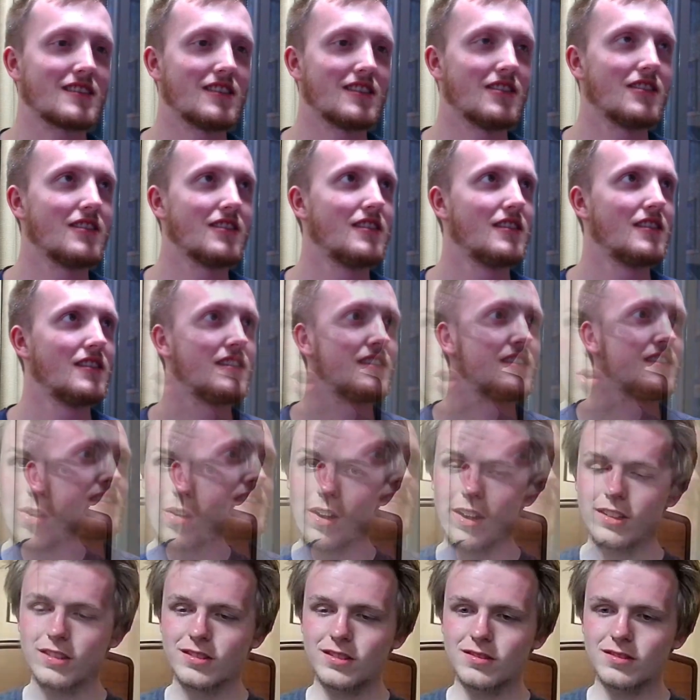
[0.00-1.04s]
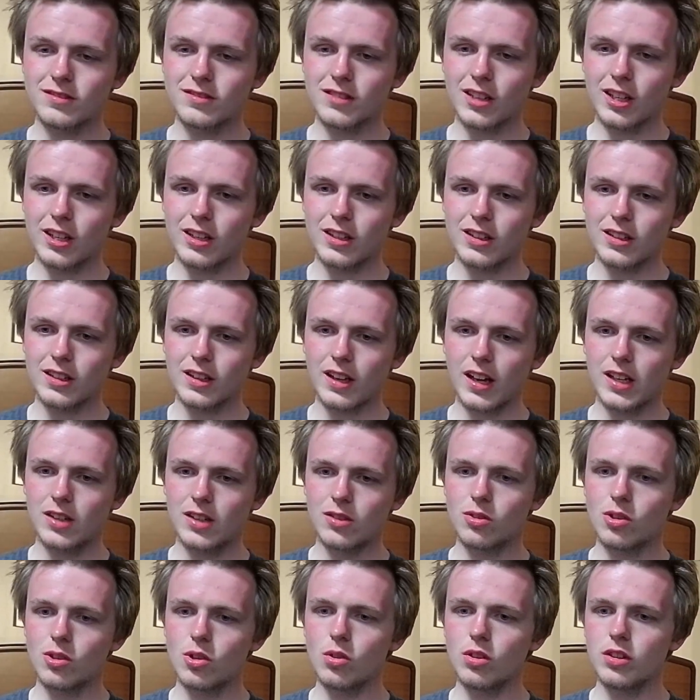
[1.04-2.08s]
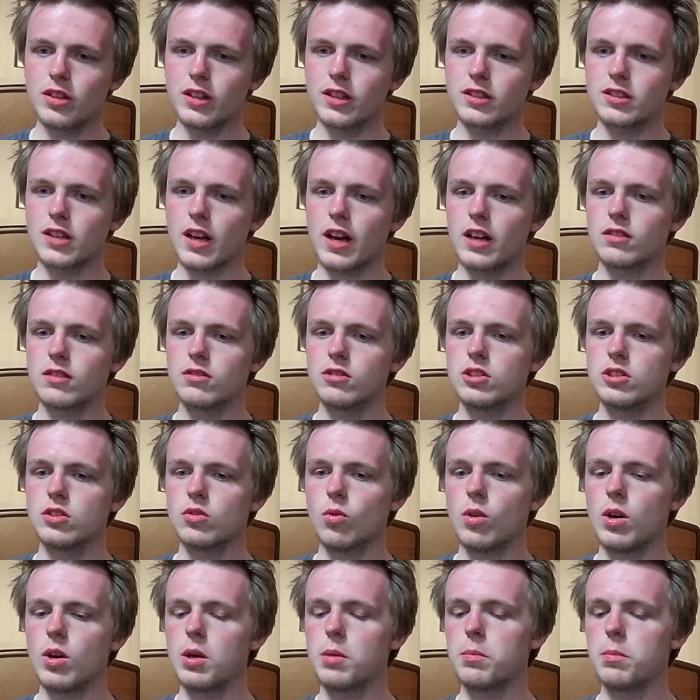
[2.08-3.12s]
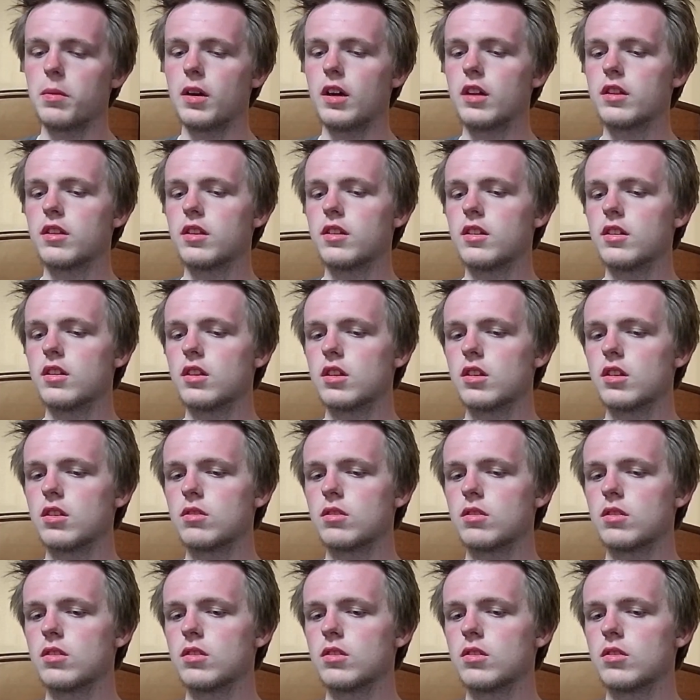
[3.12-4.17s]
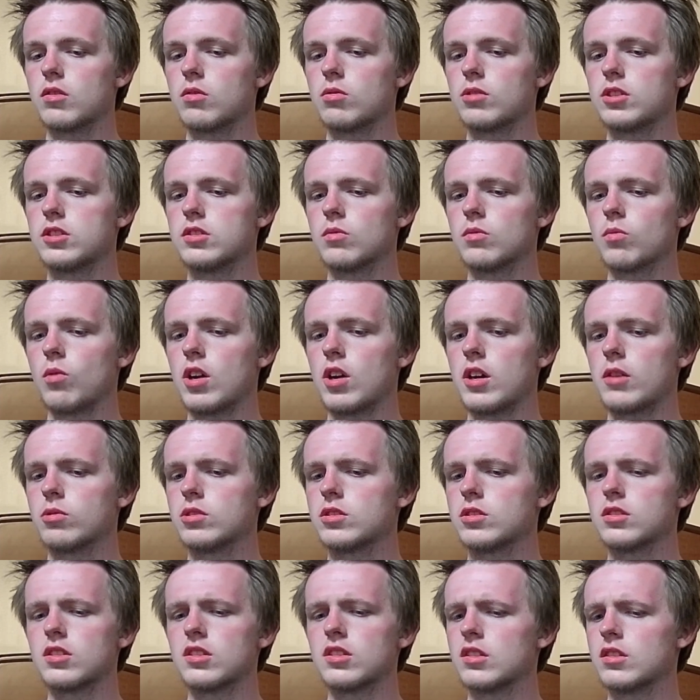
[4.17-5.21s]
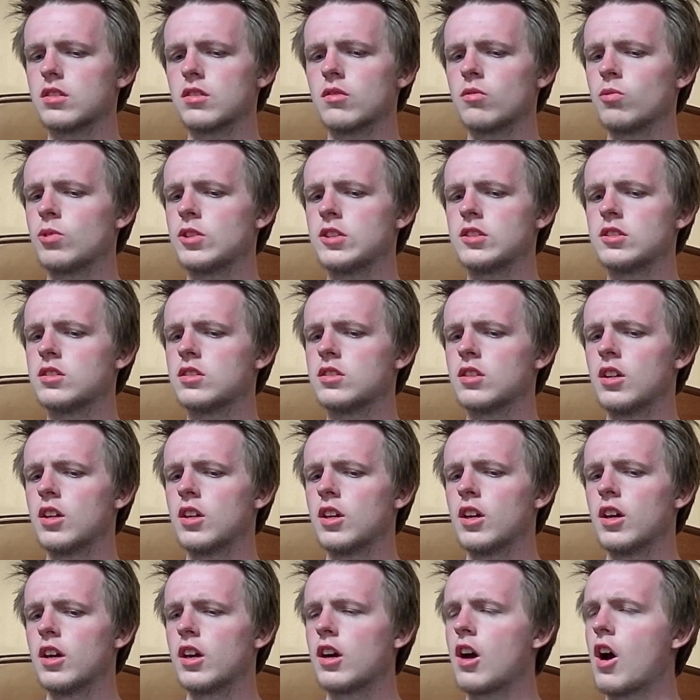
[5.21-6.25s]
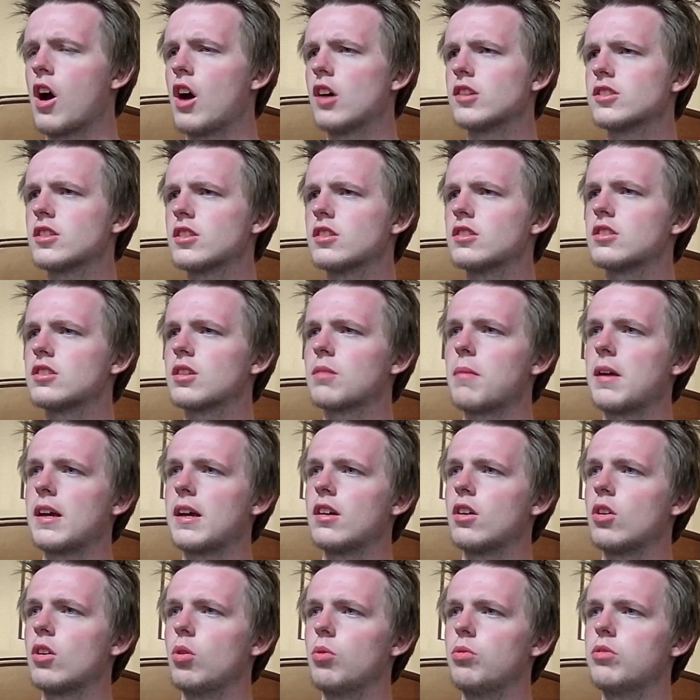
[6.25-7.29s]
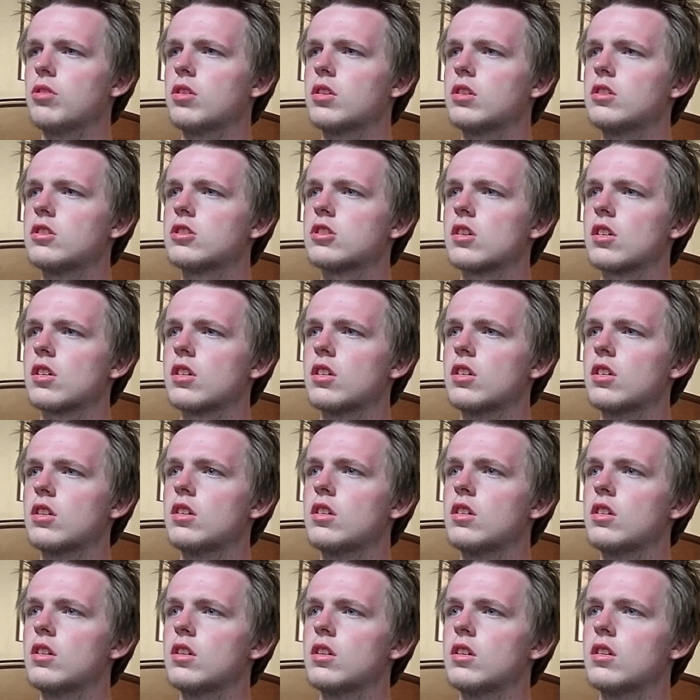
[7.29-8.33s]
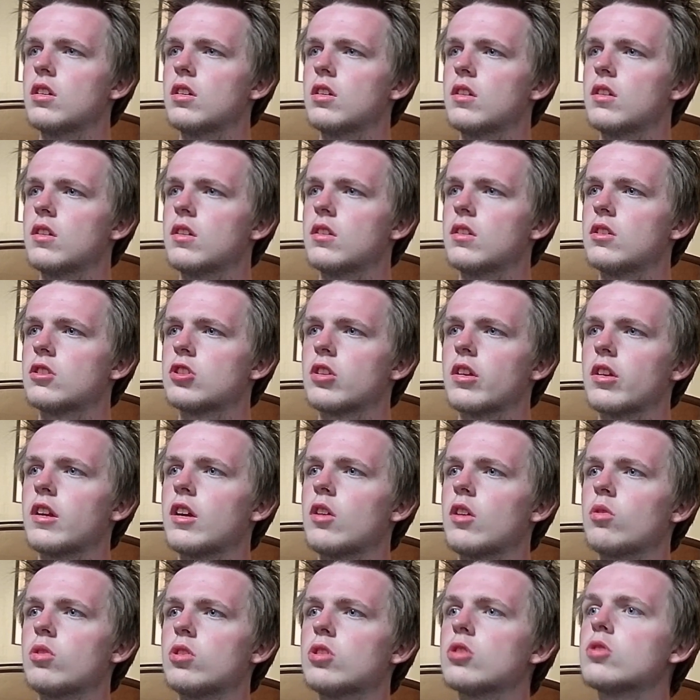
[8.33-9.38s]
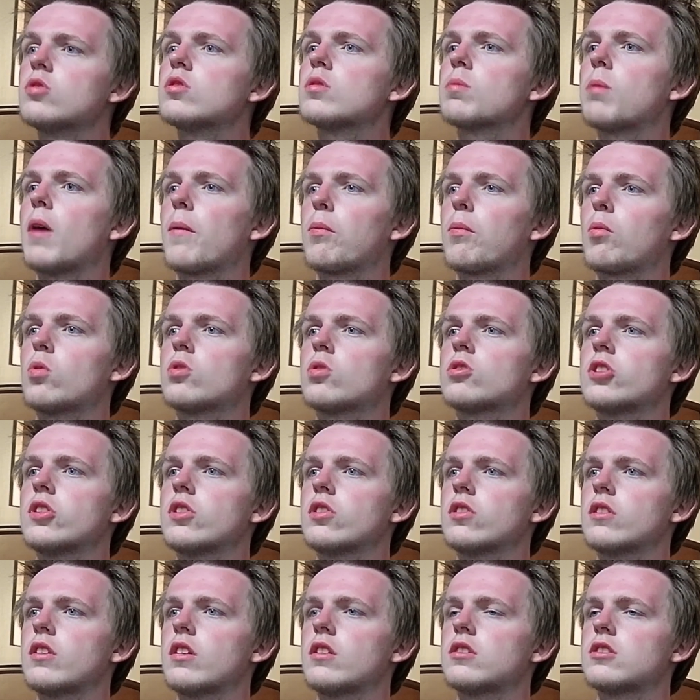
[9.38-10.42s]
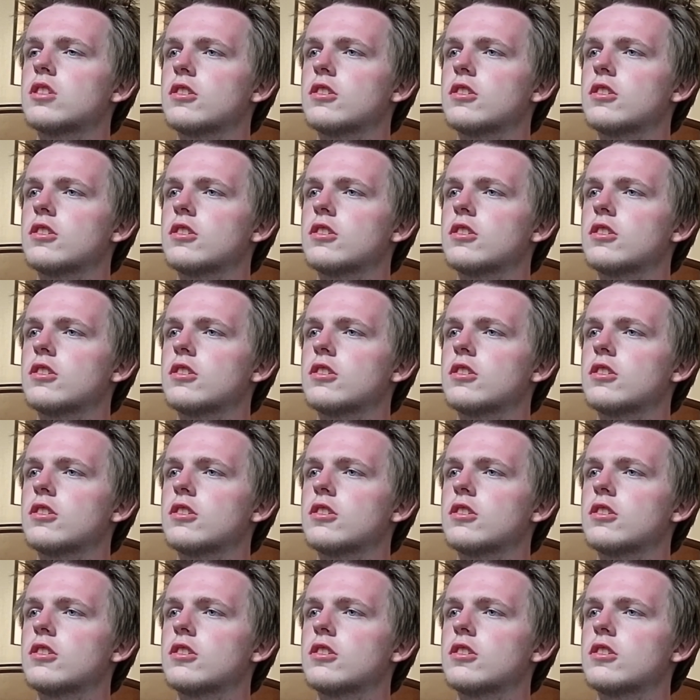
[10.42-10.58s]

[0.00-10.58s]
No, I don't know the exact reason why, but I think the reason why was it was causing some health concern, so they don't use popcorn ceilings